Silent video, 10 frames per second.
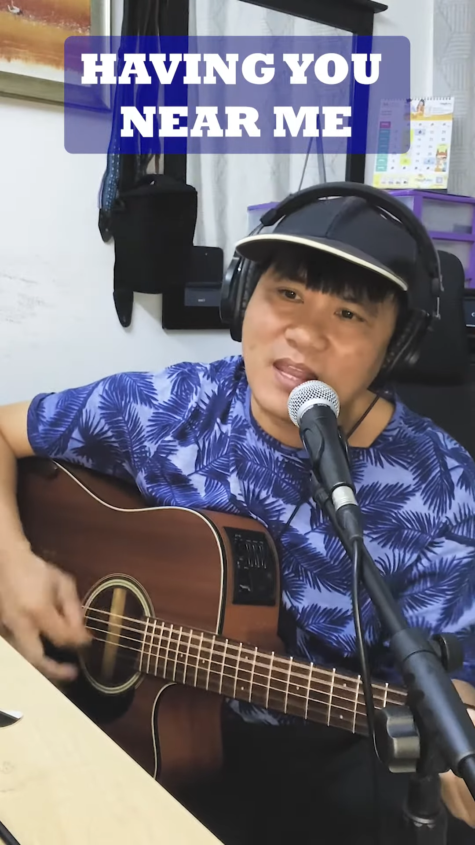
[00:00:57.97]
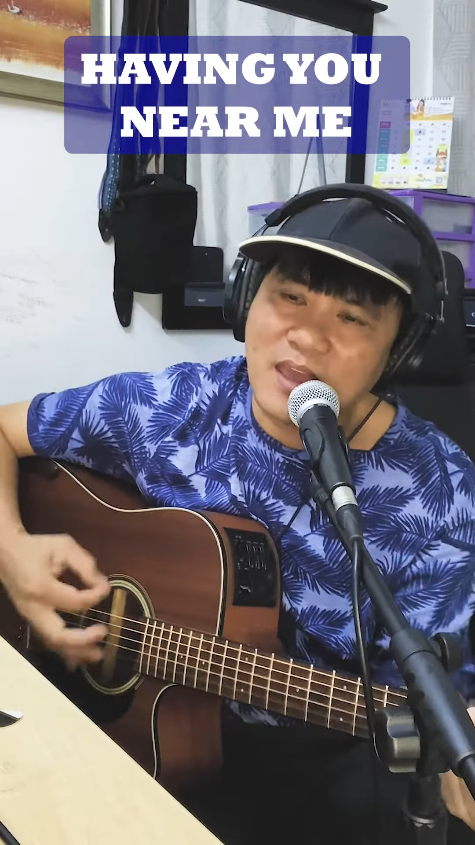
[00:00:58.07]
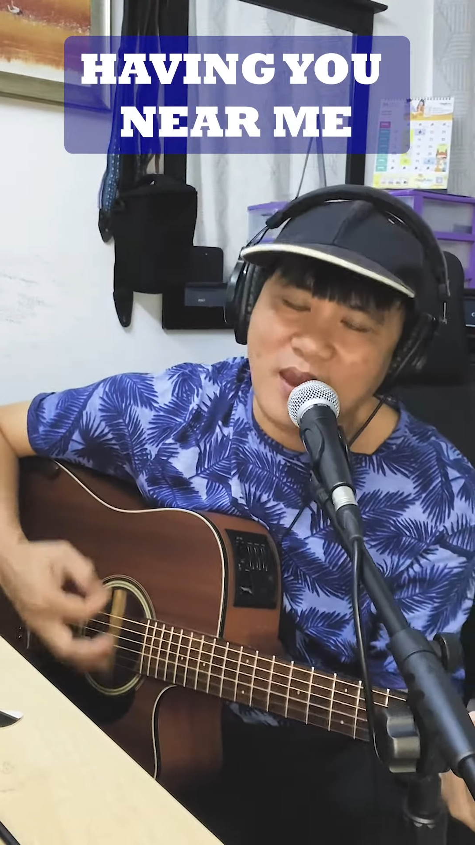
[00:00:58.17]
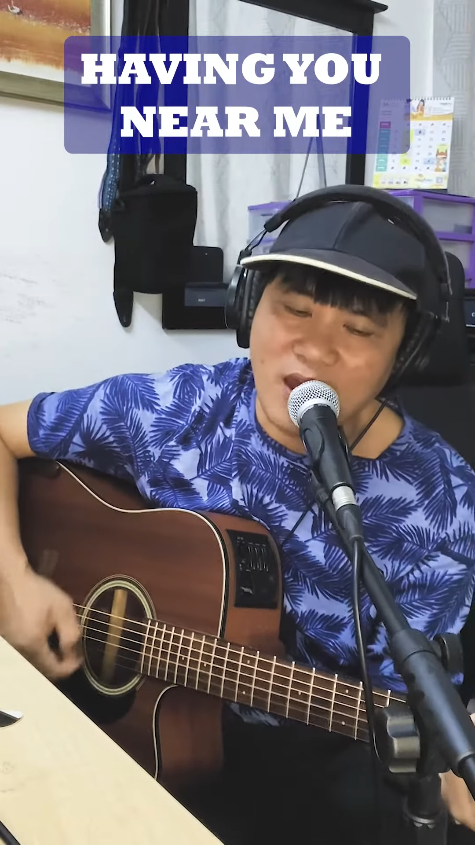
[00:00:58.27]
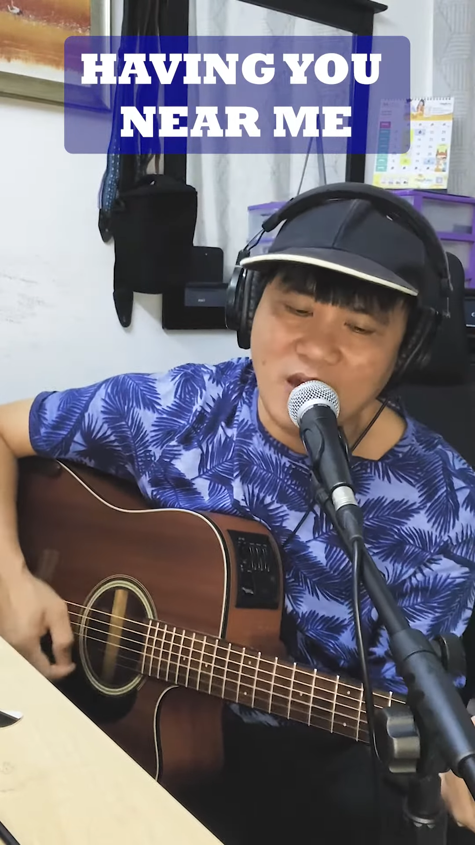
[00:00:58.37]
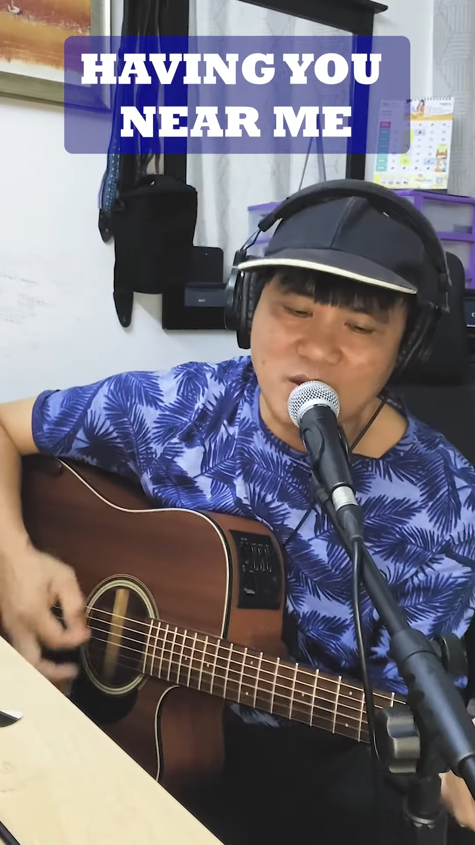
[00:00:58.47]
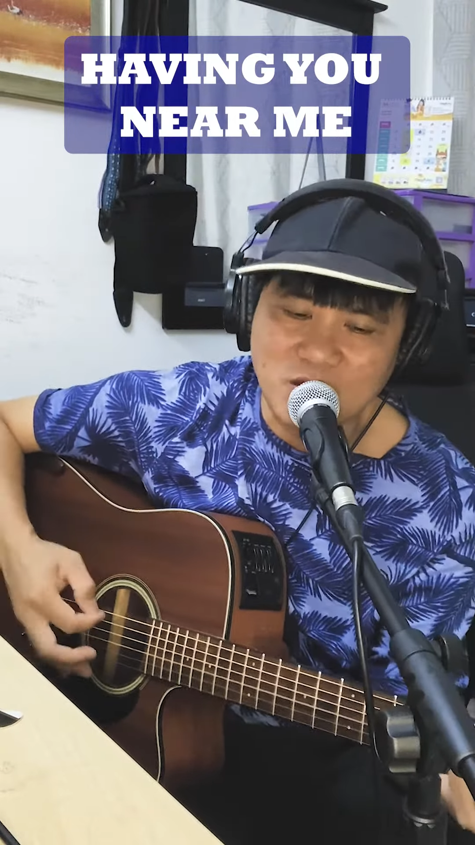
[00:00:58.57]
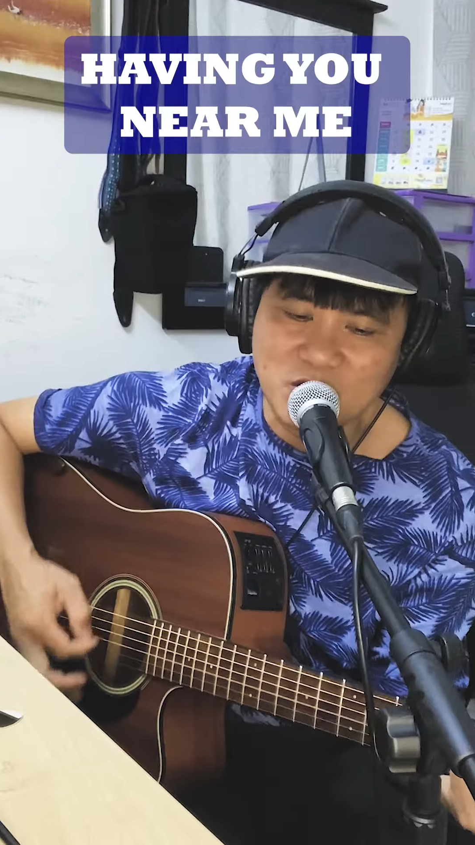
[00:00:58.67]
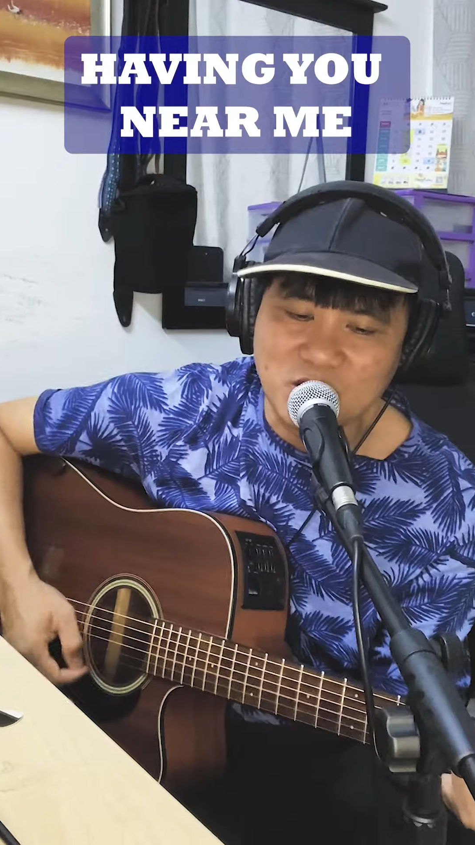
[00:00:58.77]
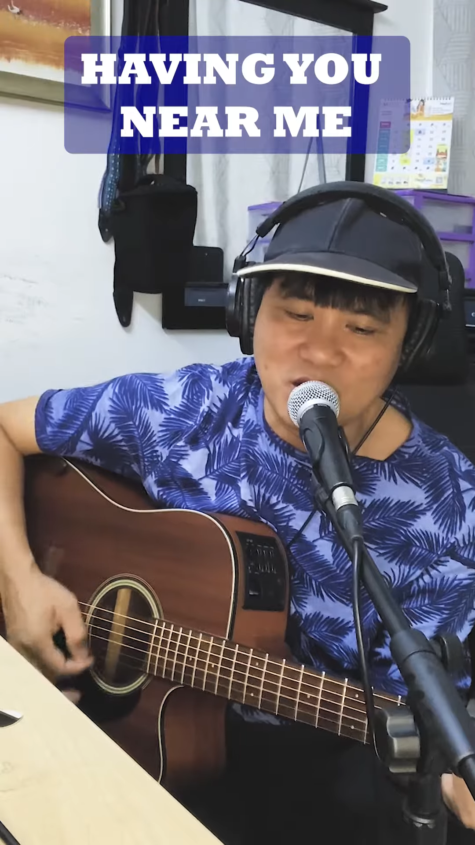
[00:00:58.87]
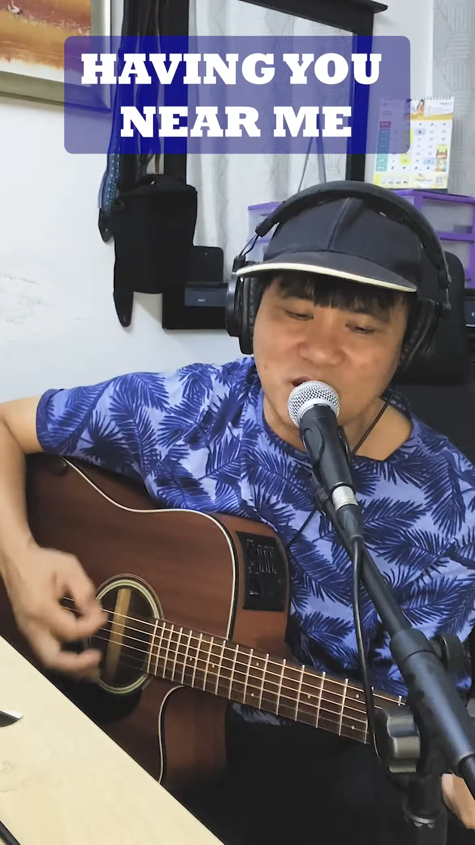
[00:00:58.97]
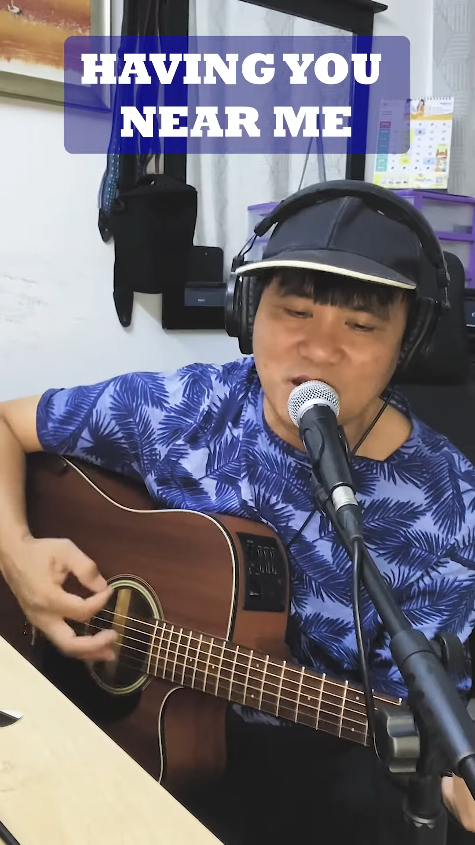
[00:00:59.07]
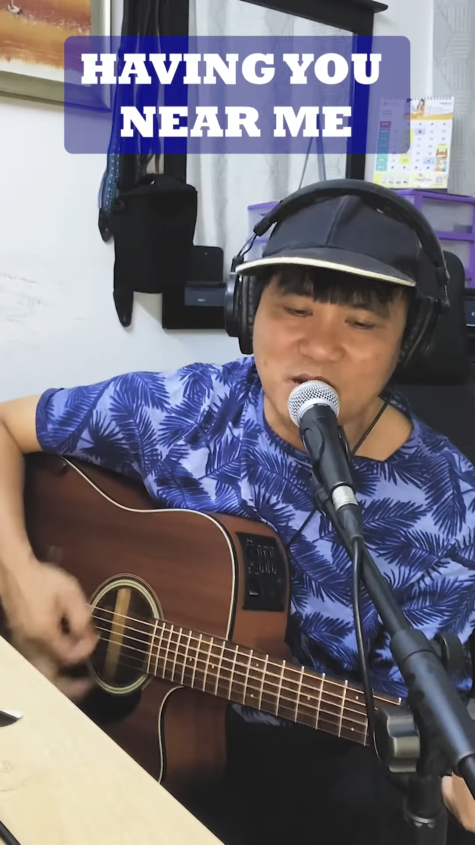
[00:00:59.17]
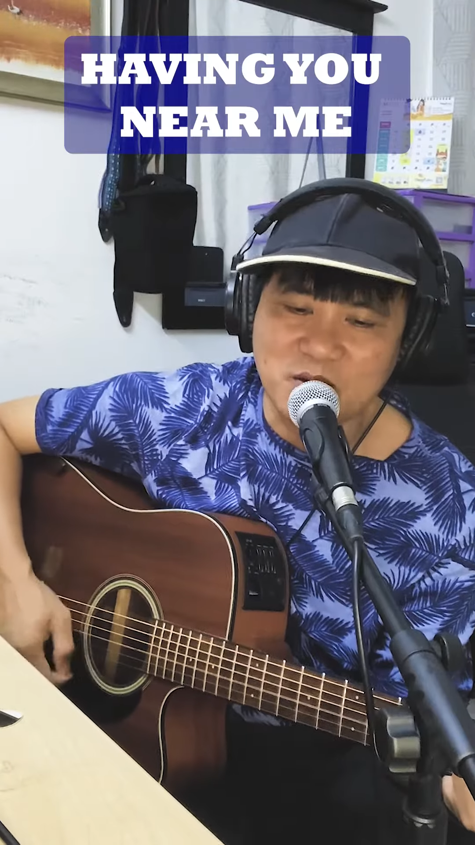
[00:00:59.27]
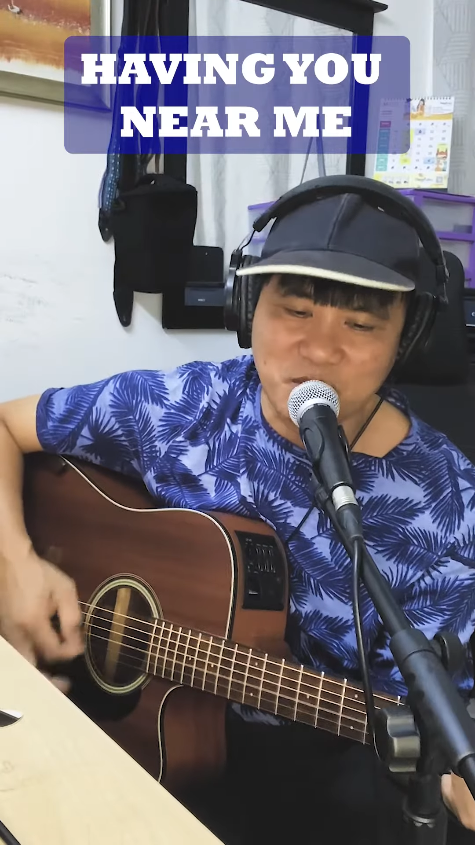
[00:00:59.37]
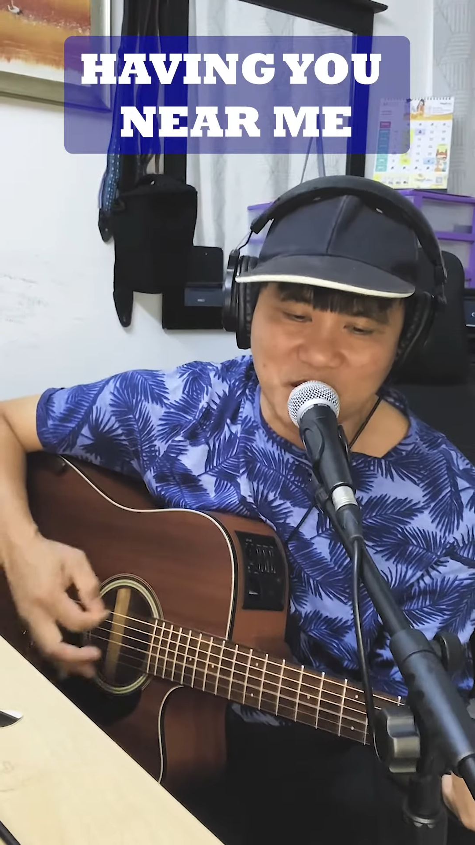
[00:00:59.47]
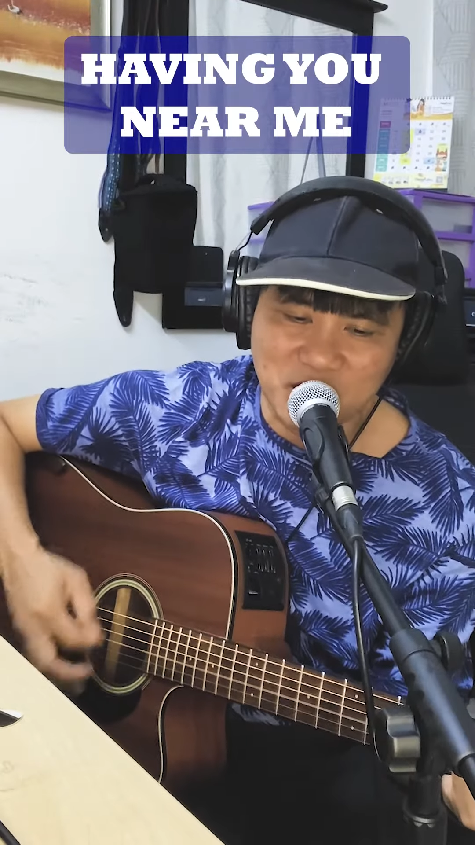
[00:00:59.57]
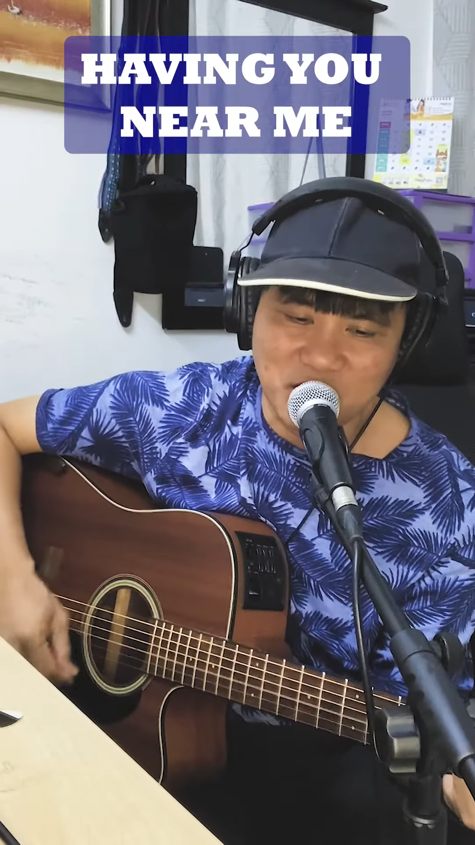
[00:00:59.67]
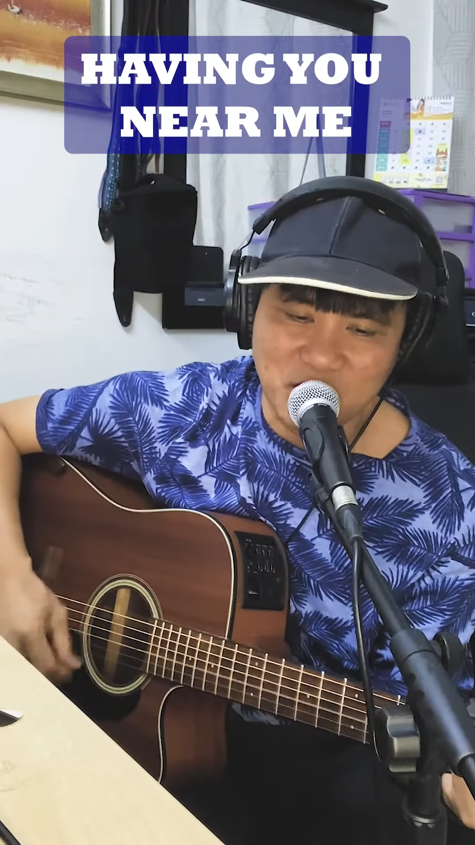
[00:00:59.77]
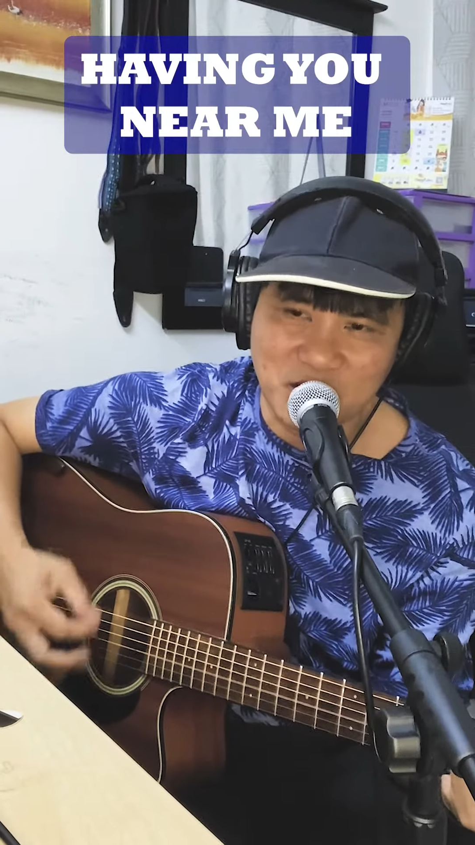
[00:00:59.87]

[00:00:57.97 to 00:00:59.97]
having you near me